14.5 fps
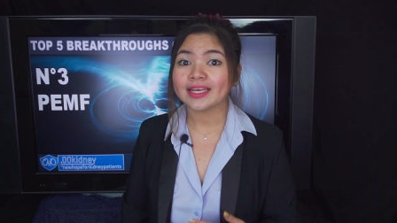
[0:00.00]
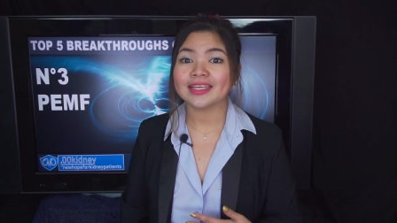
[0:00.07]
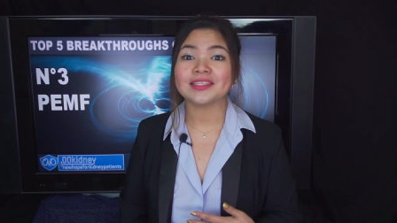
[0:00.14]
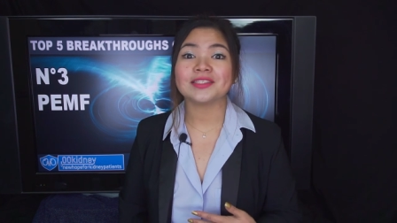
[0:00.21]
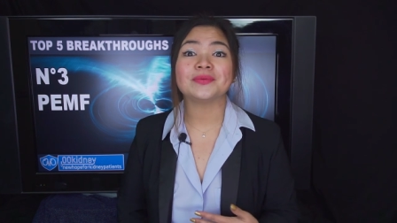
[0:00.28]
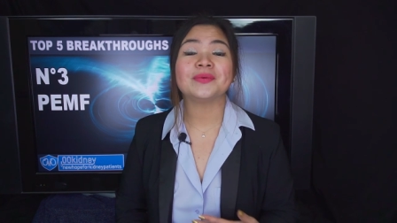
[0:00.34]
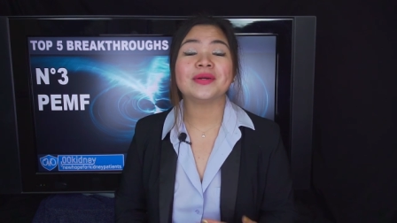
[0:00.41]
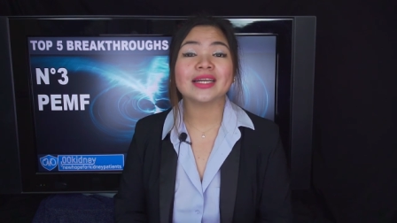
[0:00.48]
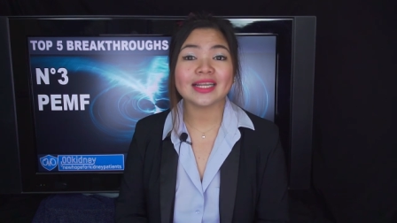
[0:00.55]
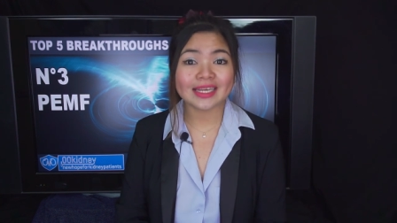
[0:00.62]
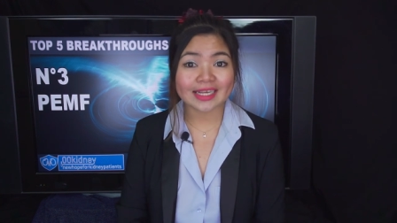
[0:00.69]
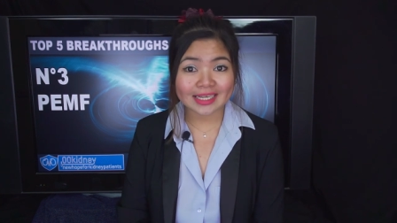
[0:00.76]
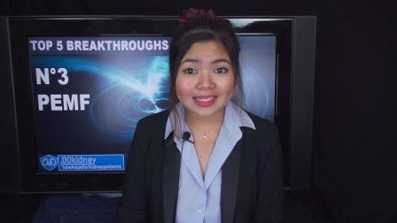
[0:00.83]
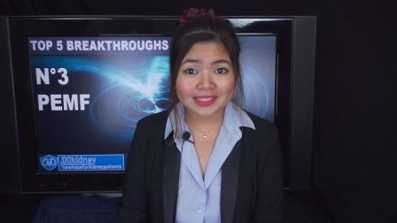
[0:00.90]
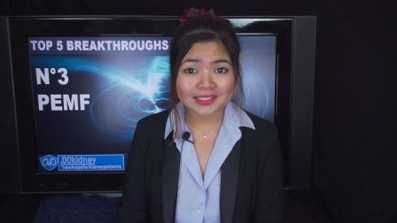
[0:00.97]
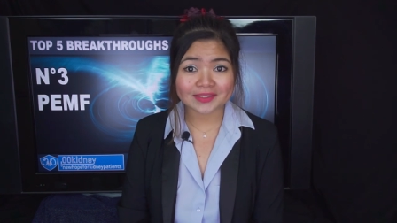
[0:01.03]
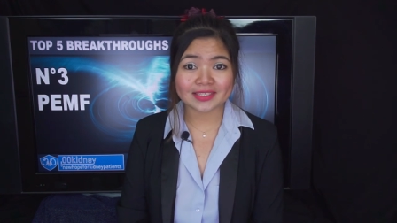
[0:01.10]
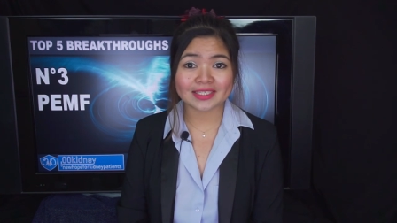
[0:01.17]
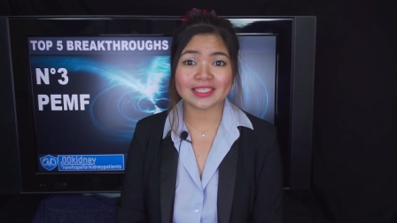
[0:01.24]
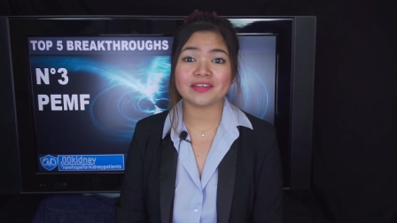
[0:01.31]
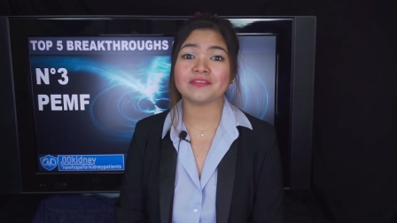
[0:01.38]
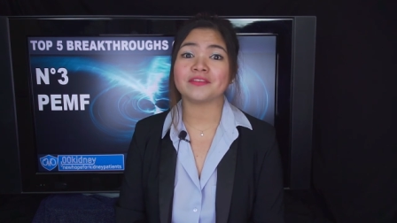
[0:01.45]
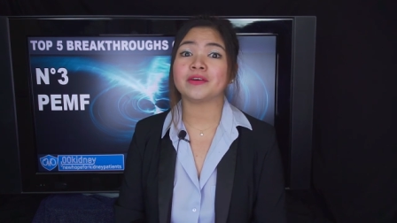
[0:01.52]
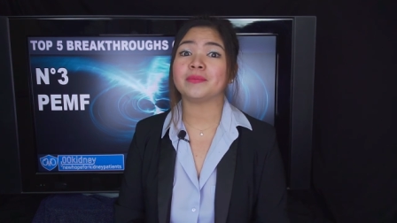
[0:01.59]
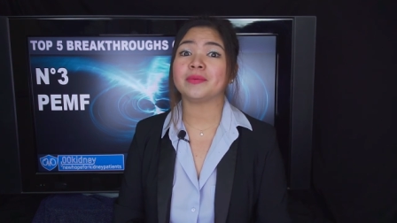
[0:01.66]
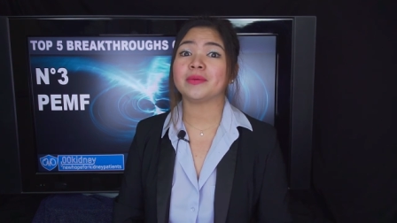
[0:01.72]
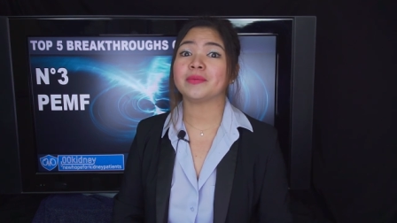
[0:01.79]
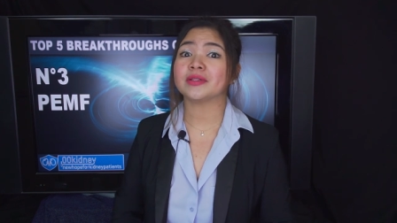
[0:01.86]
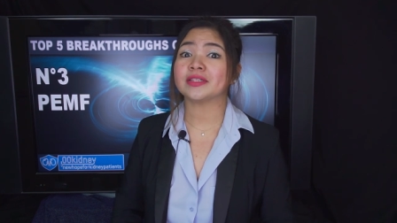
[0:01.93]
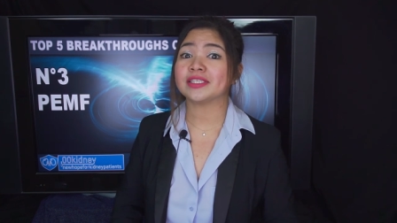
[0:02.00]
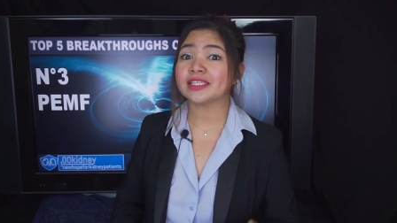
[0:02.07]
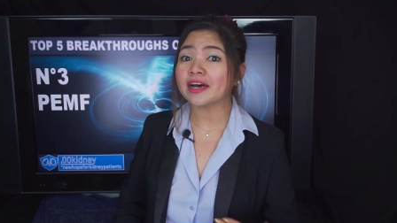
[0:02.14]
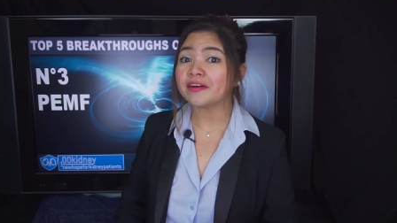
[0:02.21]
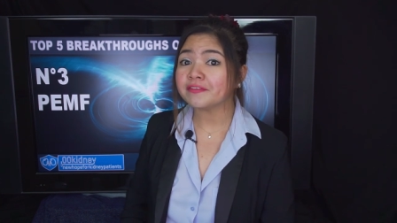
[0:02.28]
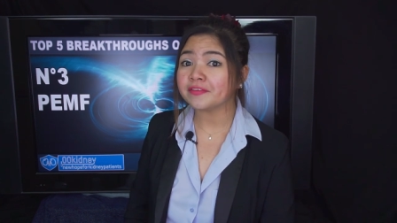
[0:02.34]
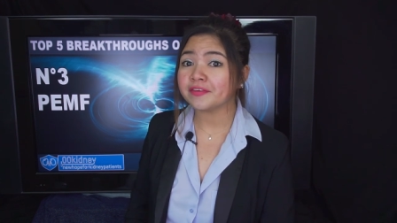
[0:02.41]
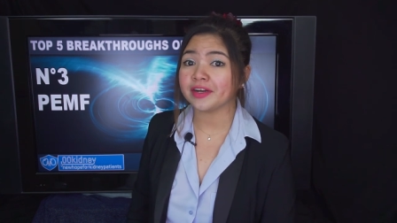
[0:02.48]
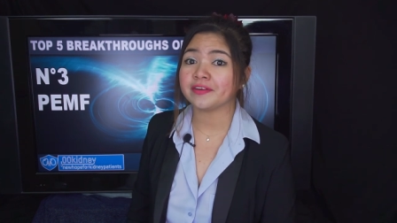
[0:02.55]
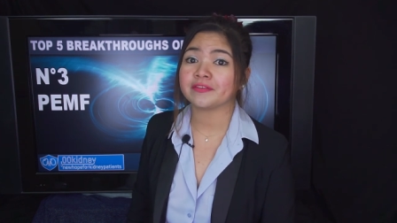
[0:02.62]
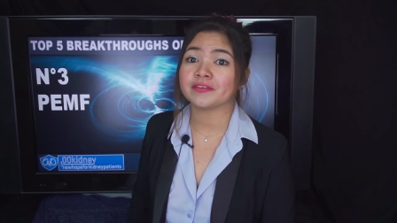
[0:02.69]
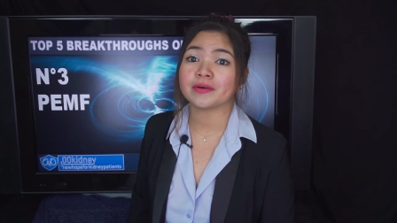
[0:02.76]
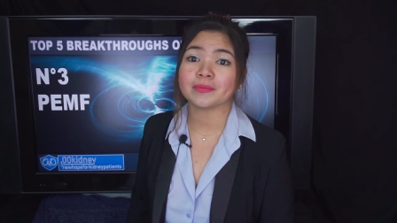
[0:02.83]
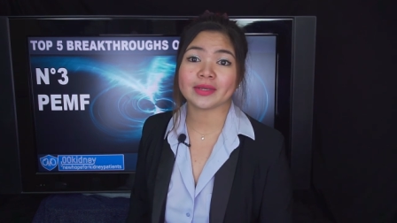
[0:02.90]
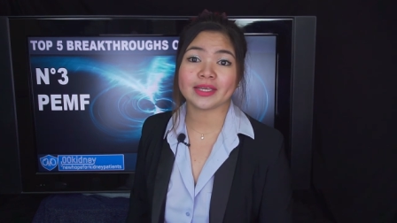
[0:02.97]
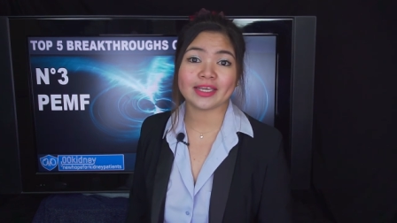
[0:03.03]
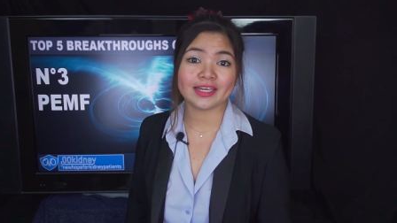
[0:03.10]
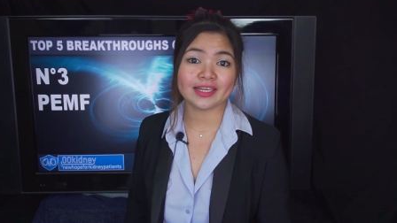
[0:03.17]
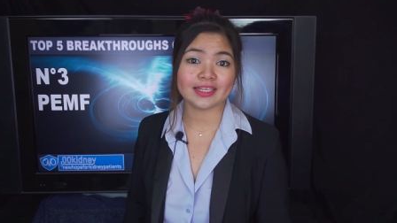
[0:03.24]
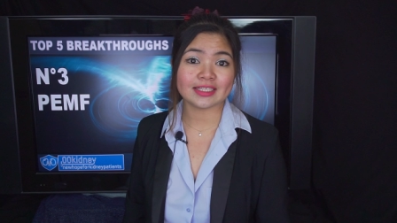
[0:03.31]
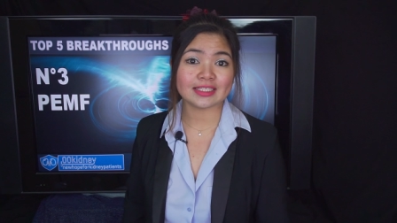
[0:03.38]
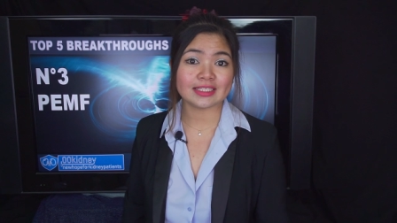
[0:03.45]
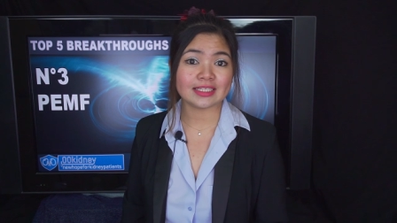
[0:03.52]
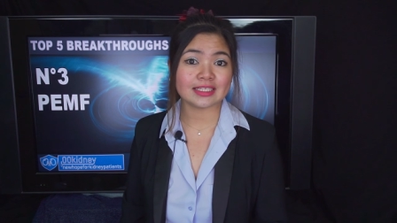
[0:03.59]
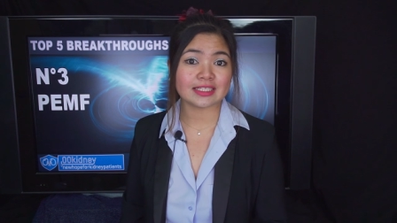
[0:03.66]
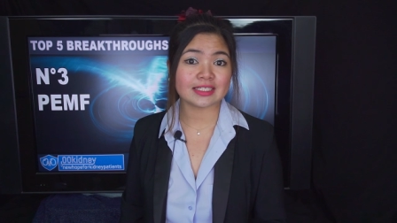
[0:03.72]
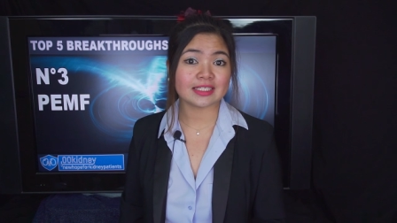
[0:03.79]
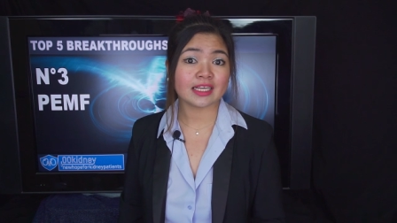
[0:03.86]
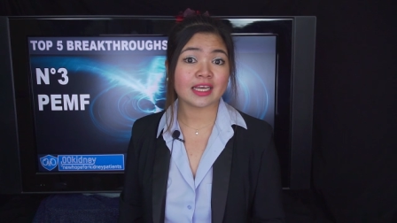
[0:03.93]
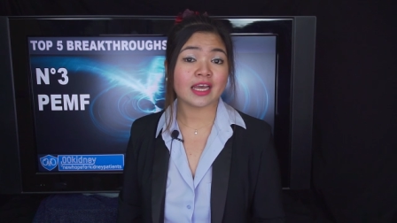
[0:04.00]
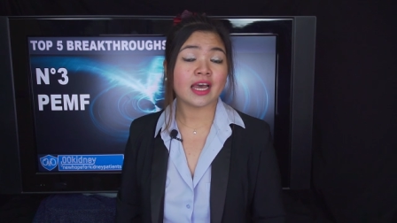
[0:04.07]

is really interesting for people suffering from kidney disease.